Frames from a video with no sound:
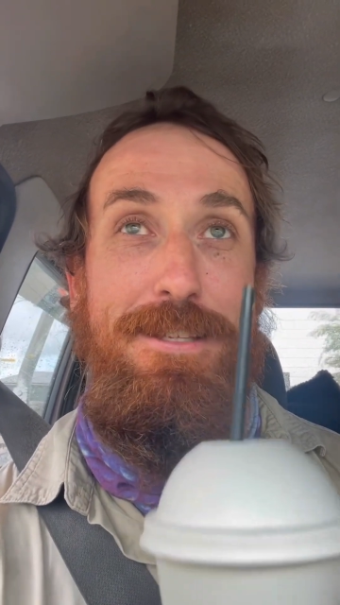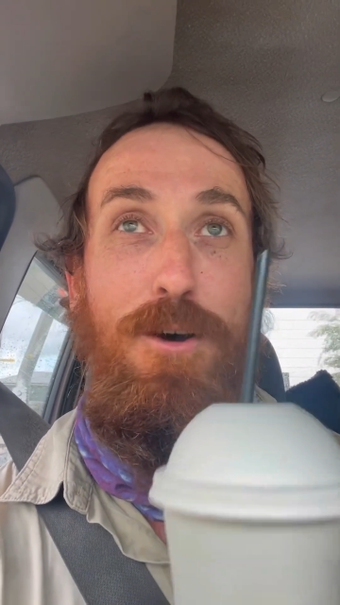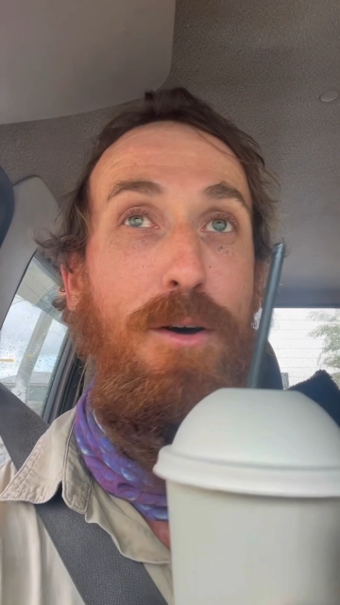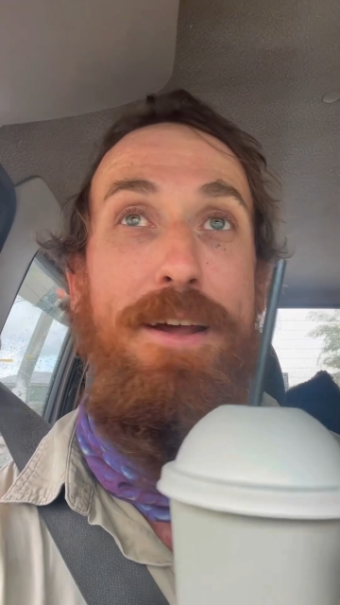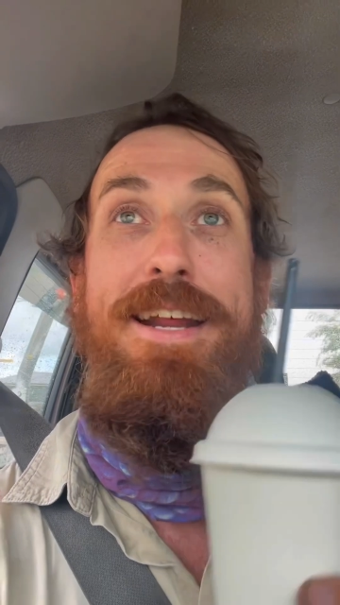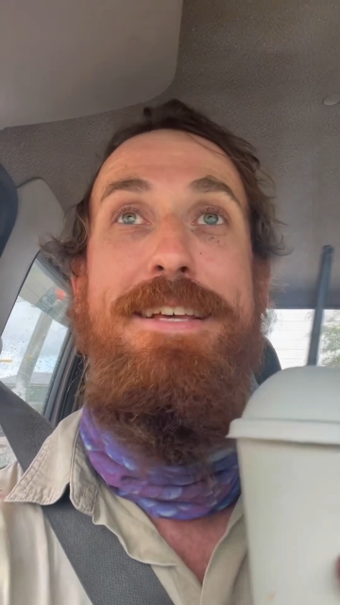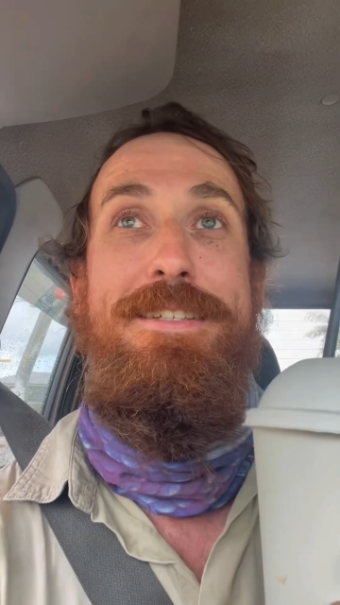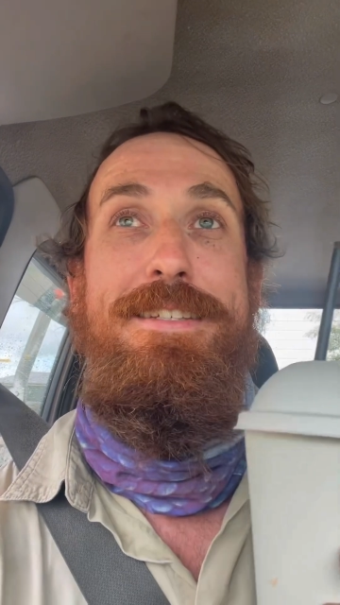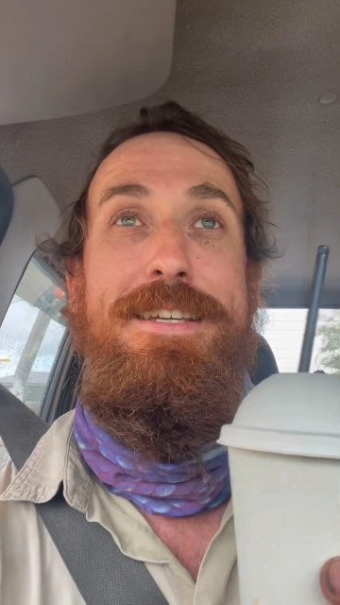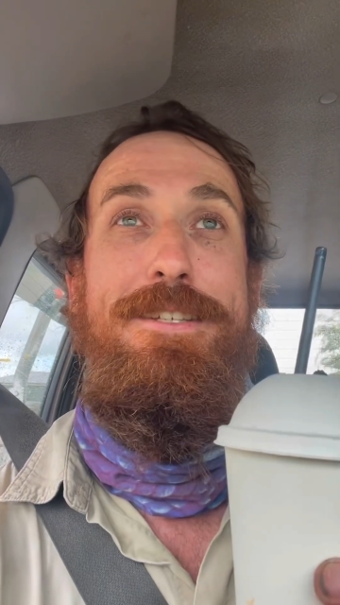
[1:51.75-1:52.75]
all it
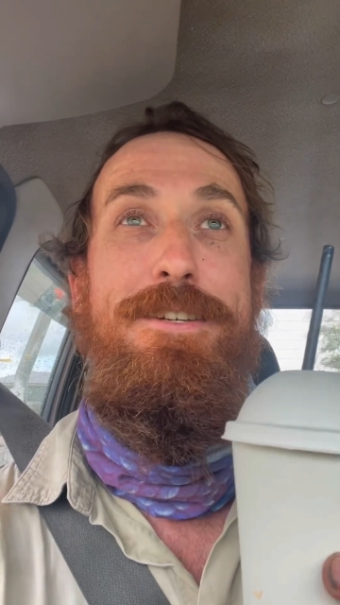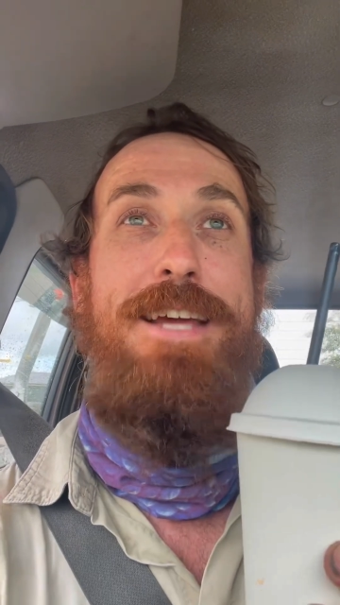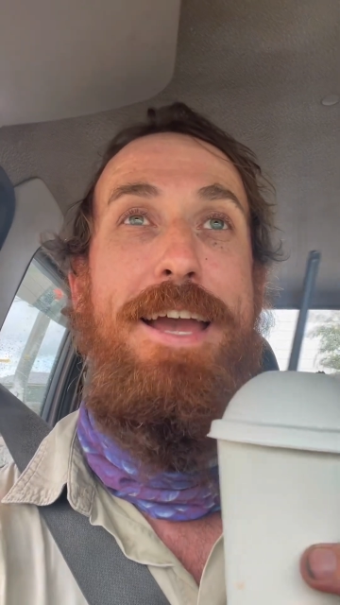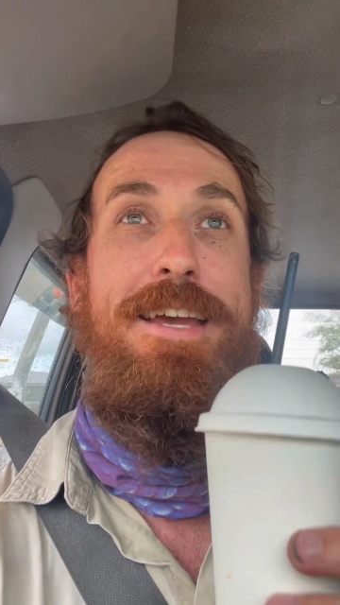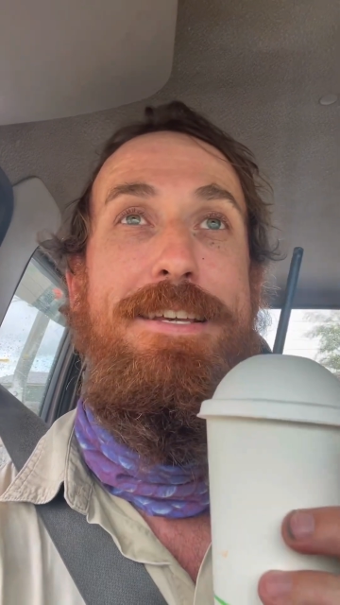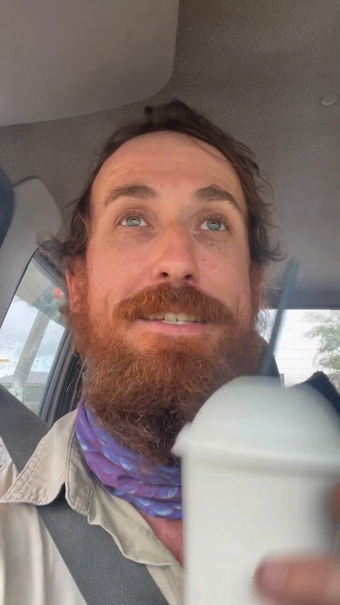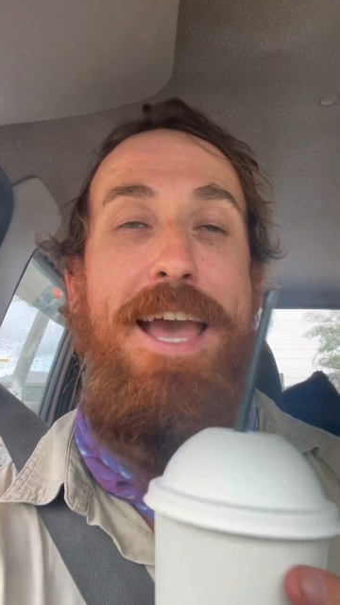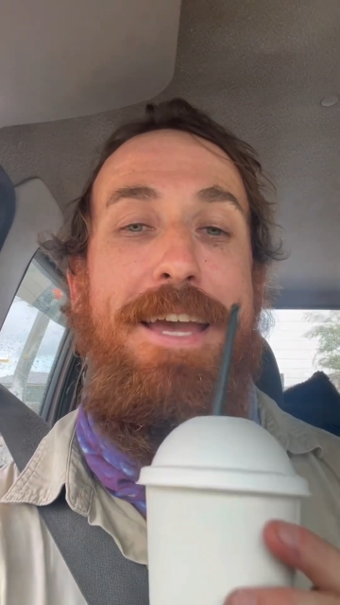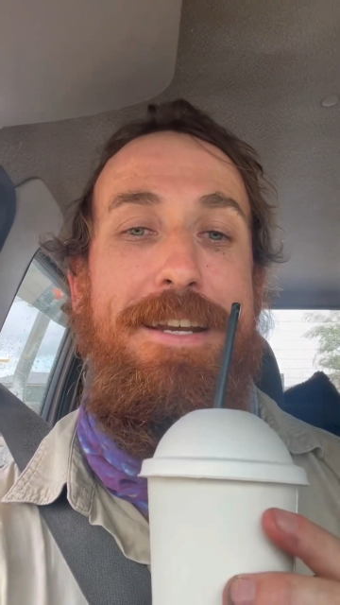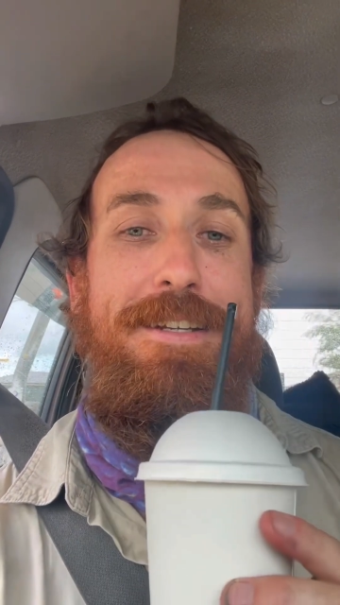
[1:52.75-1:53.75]
is you're taking a
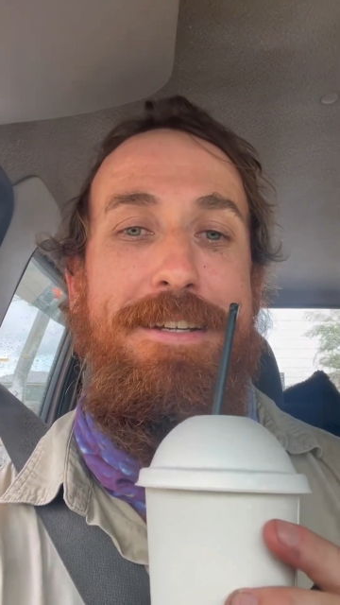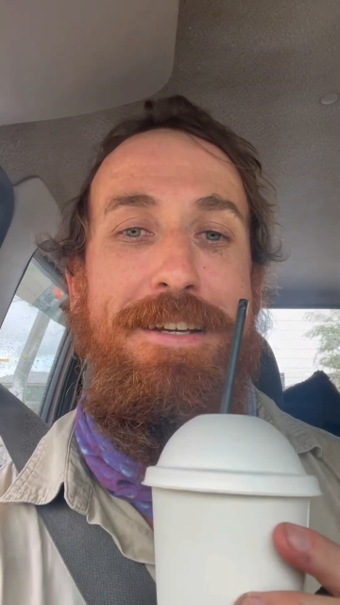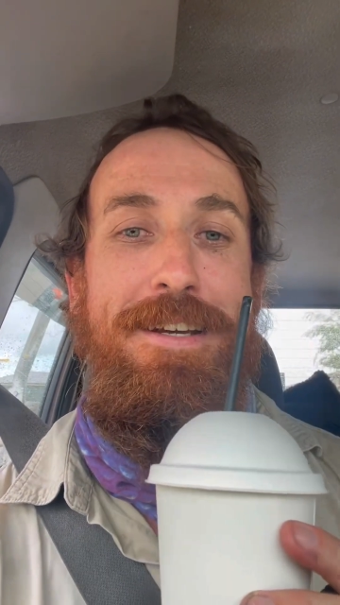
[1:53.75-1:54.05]
second